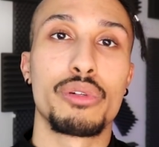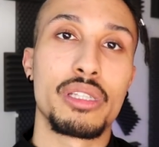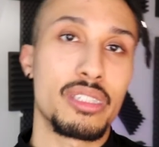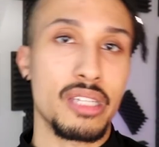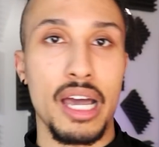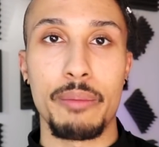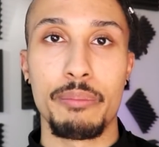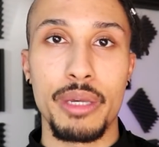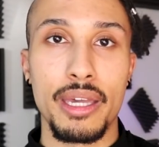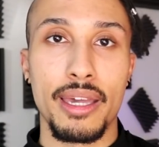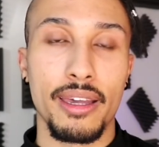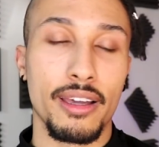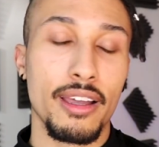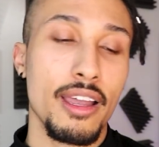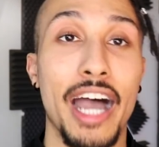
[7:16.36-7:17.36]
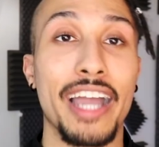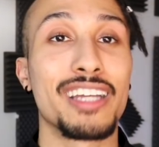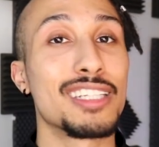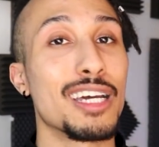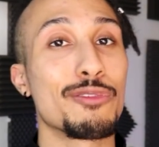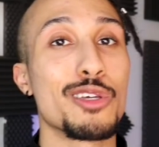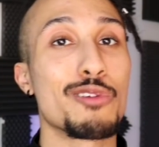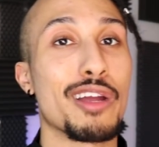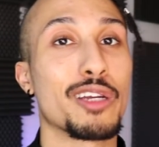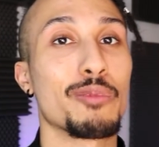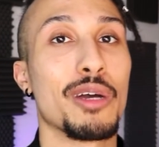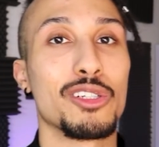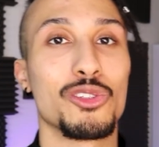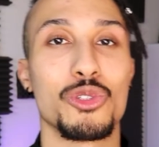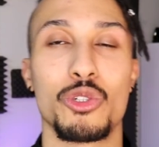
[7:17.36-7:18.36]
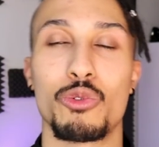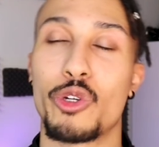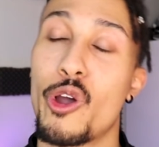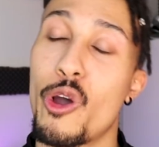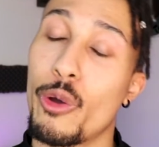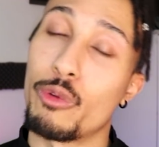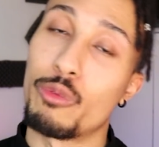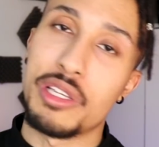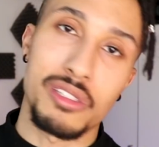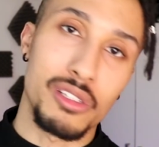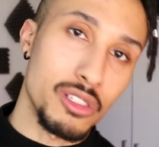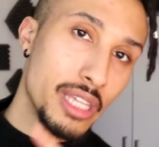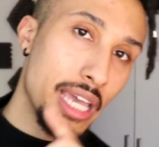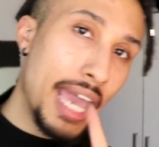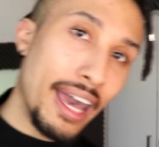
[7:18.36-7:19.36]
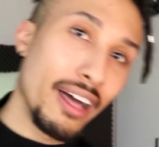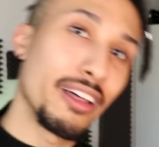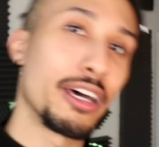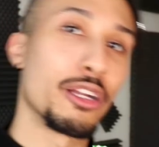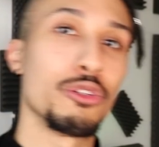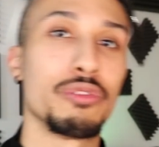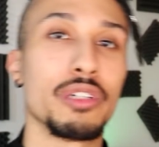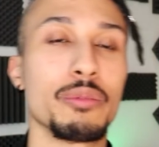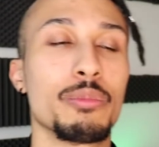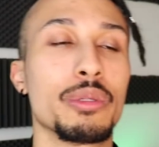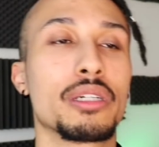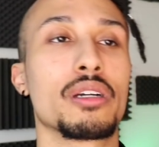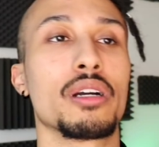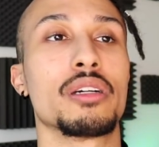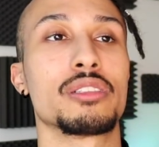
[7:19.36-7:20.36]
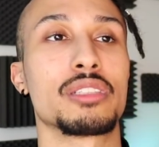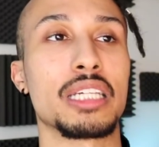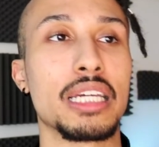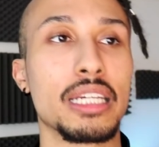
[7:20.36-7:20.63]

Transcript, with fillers: for the time being, I can definitely recommend you to go and research the hell out of it because